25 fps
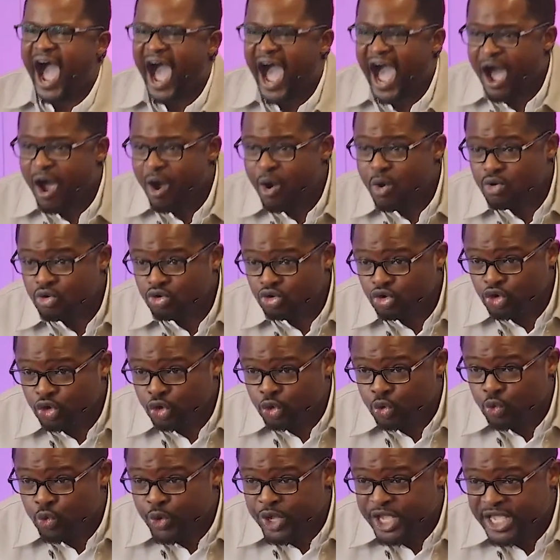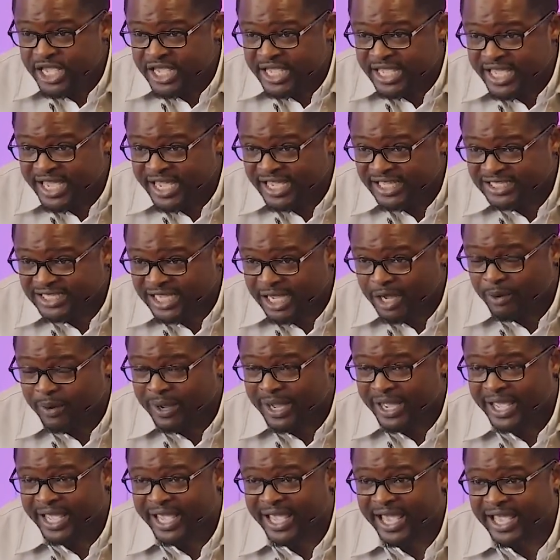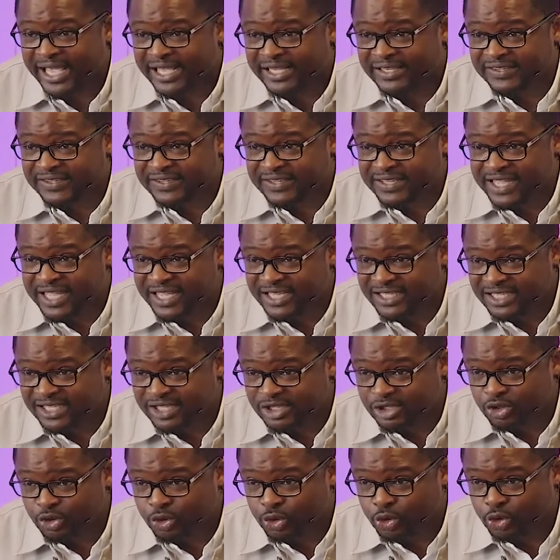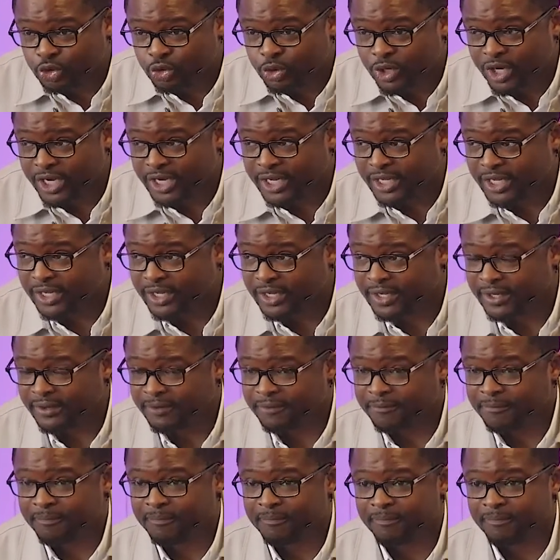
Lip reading: How do we get our hands dirty usually?